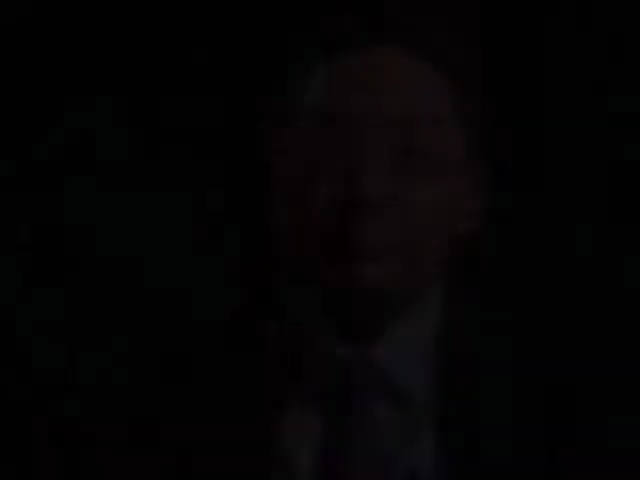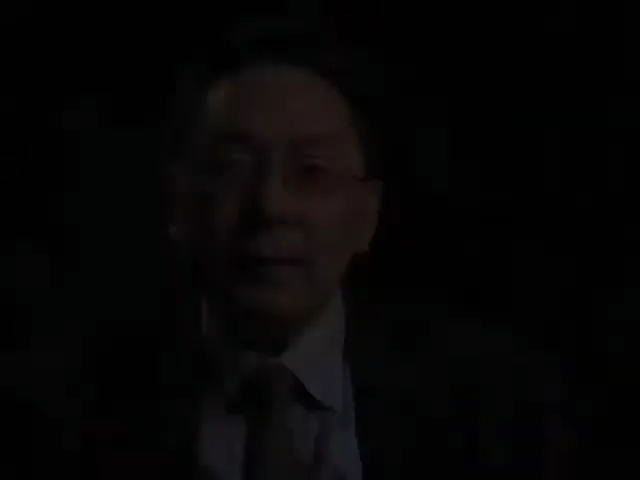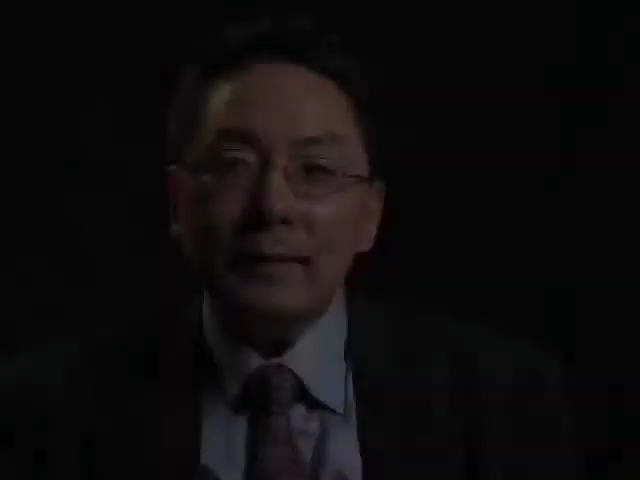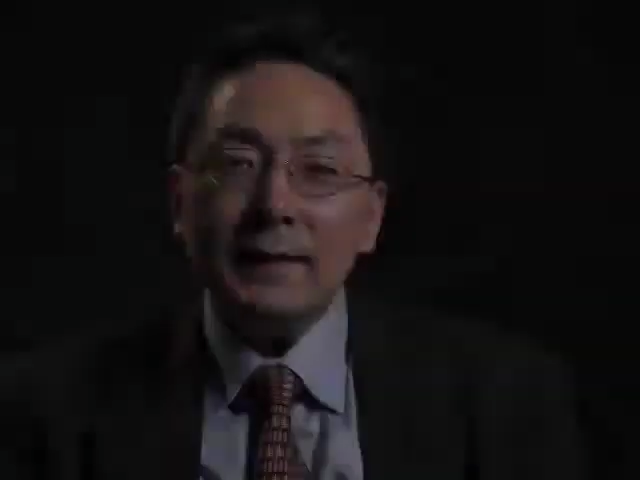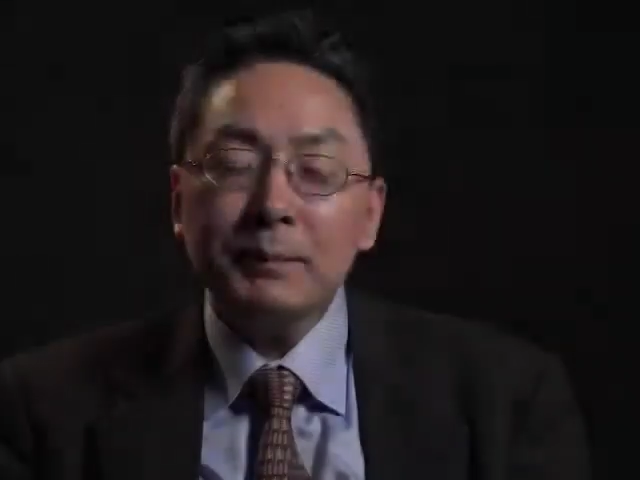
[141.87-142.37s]

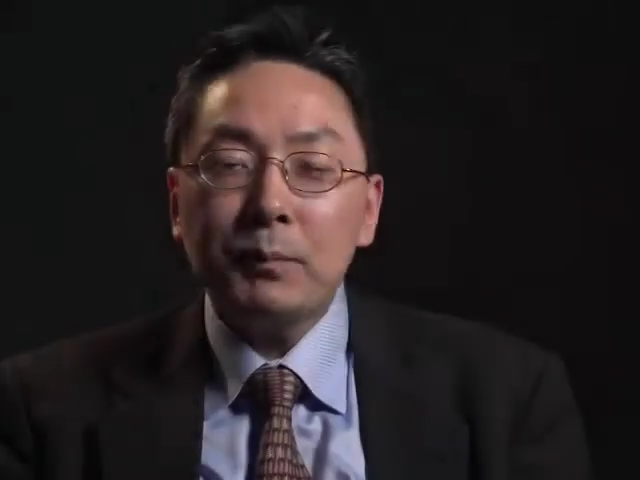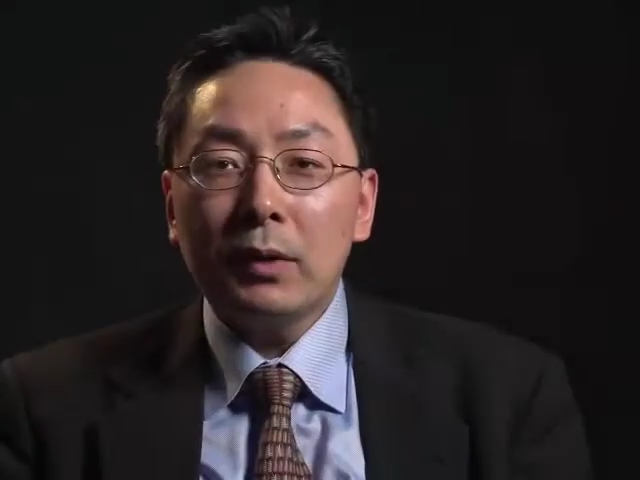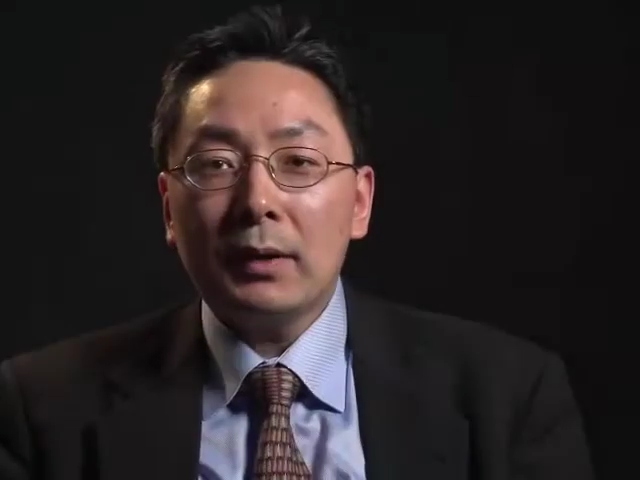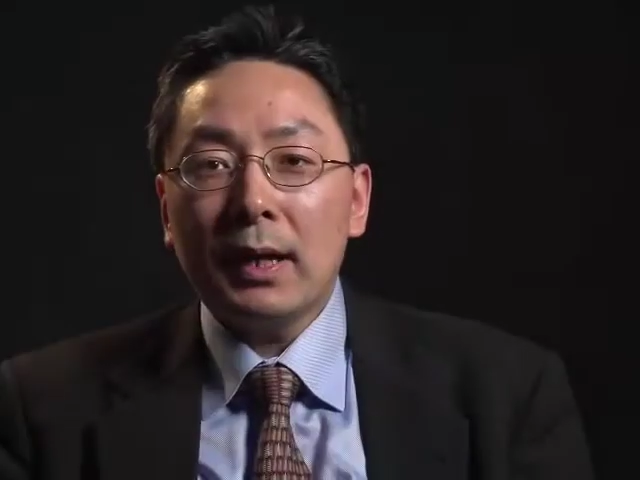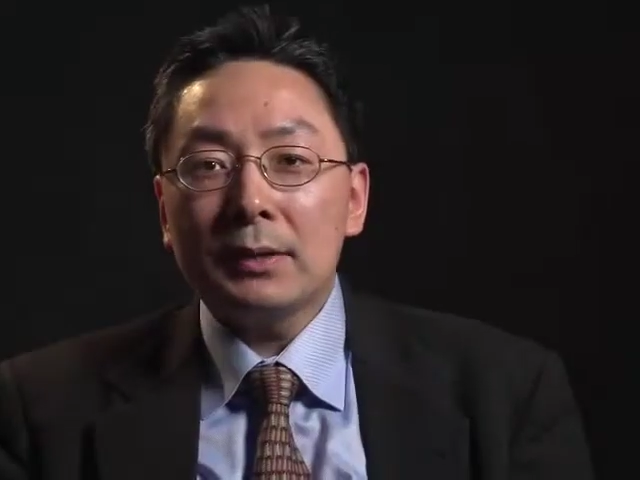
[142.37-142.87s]
In this
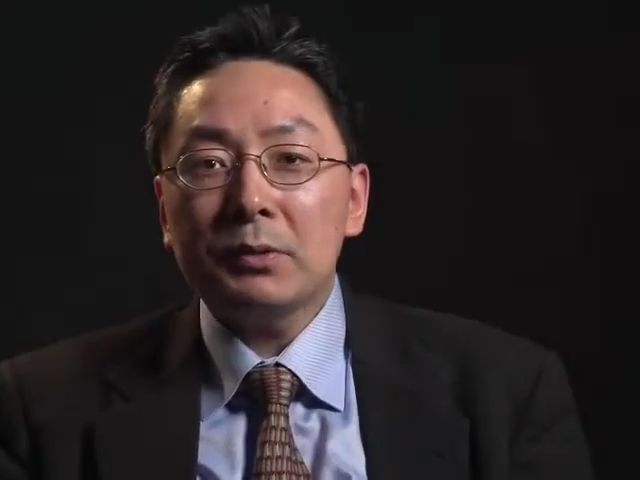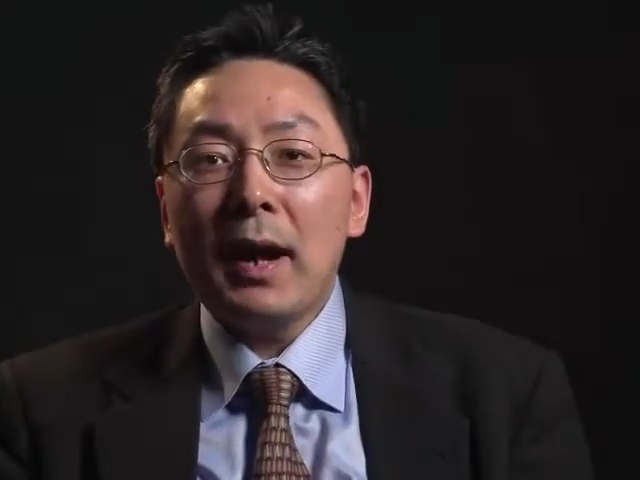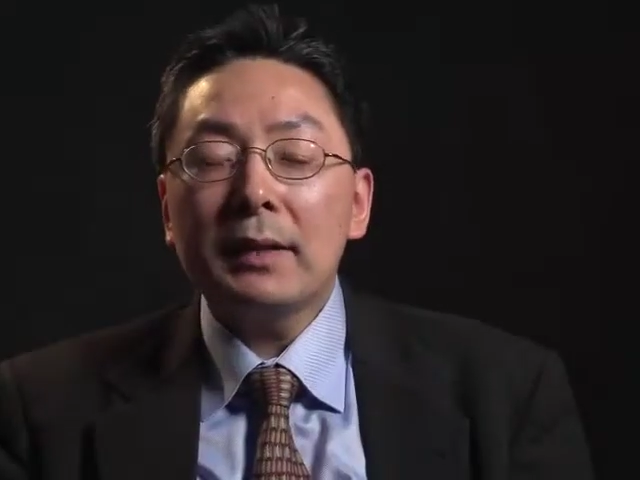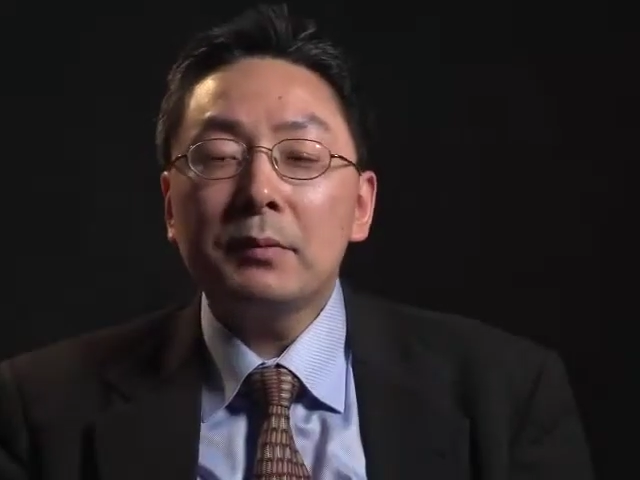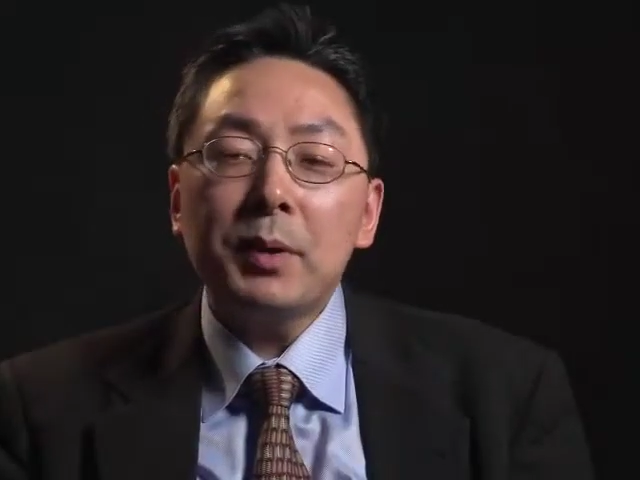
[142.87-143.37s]
book, I
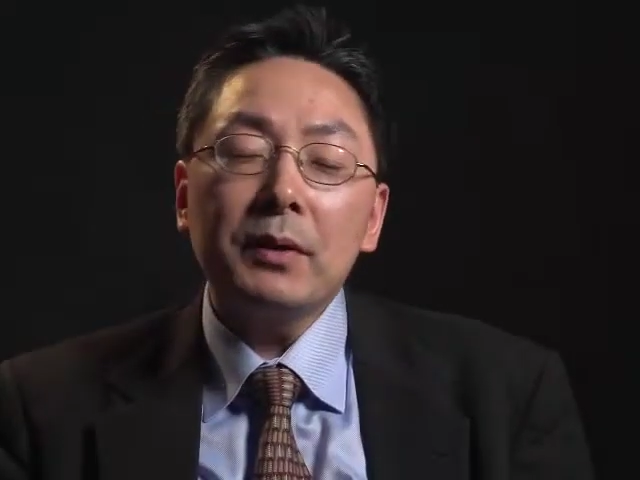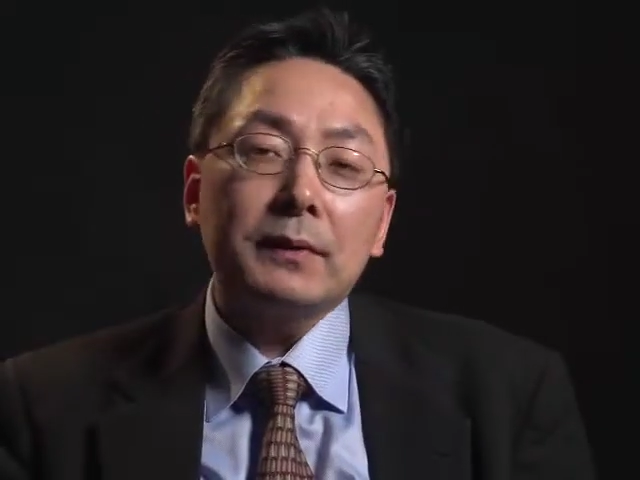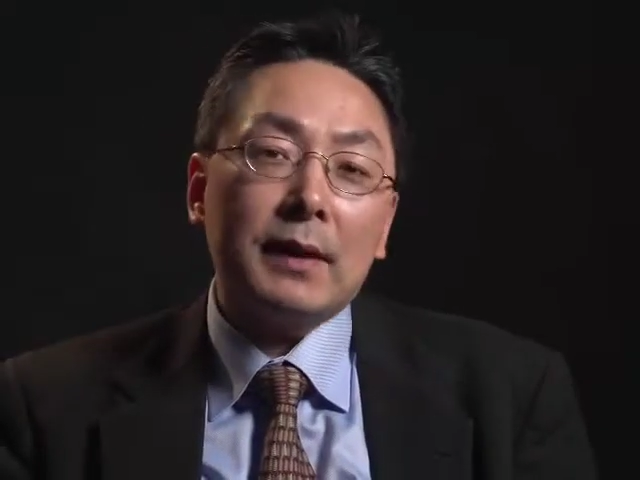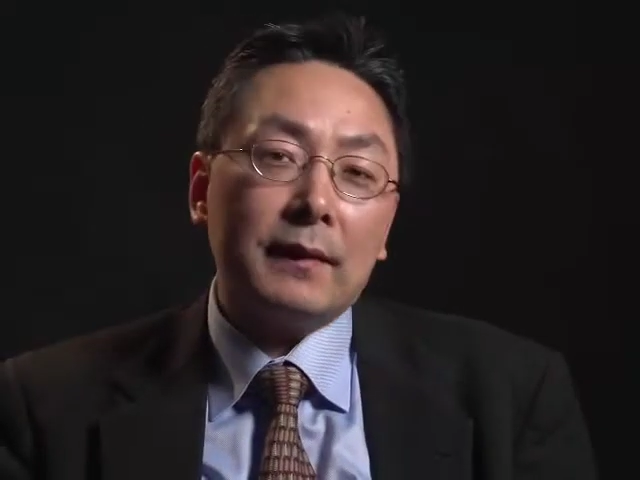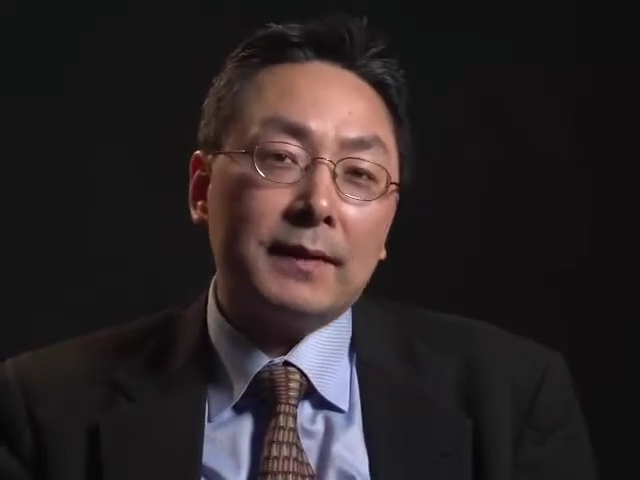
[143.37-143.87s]
try to
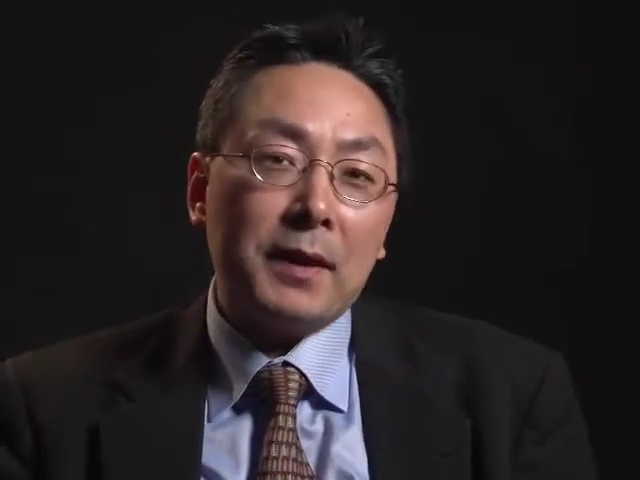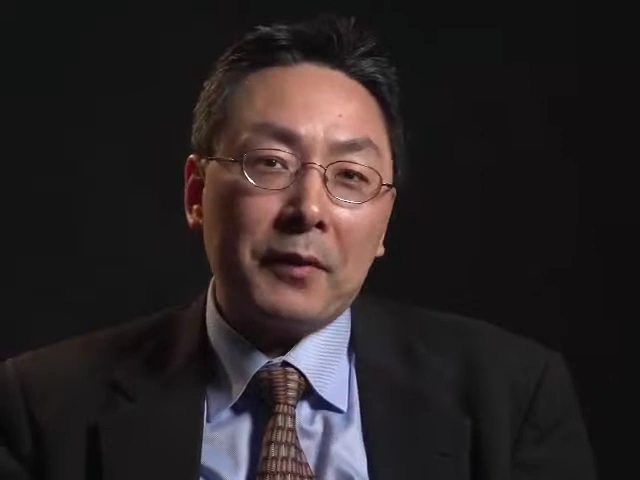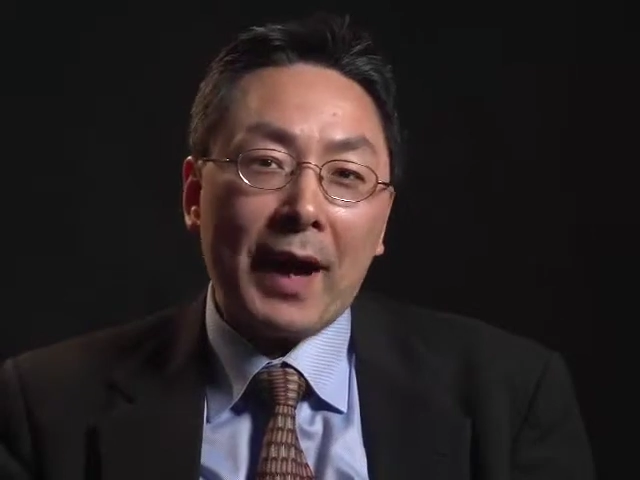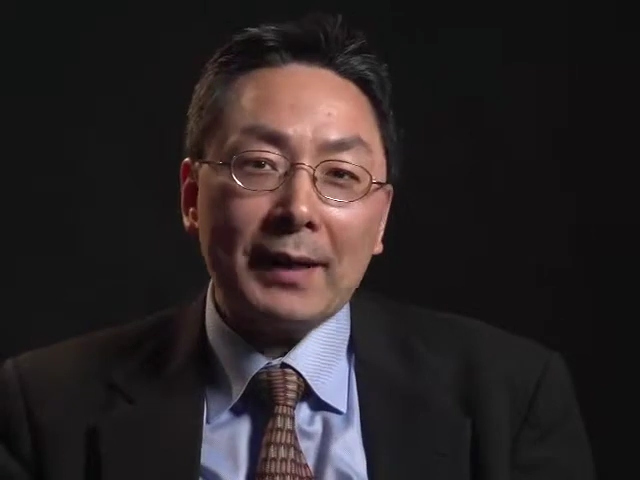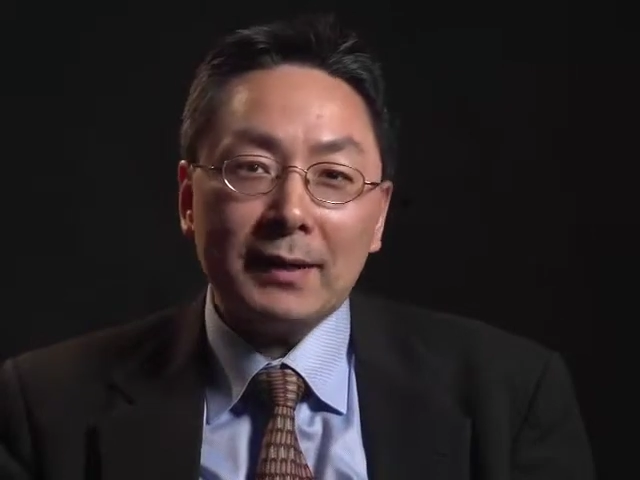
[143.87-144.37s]
build a
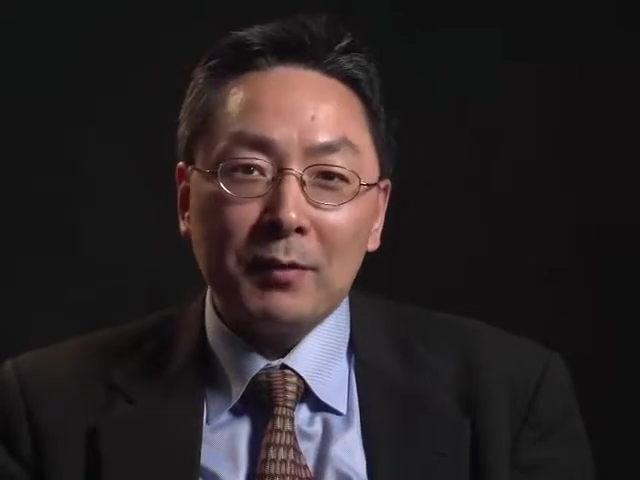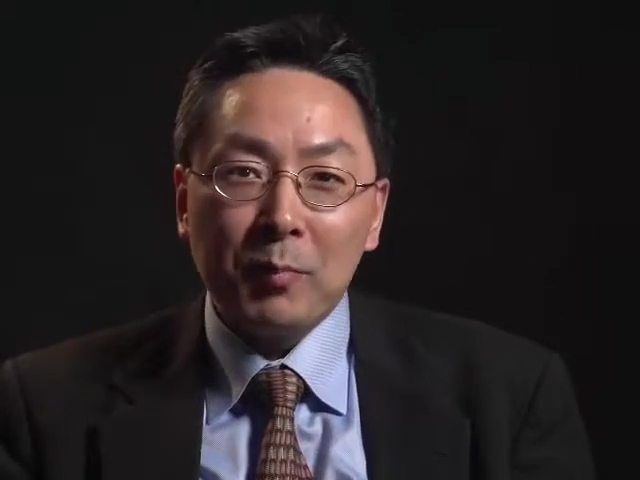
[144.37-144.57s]
theoretical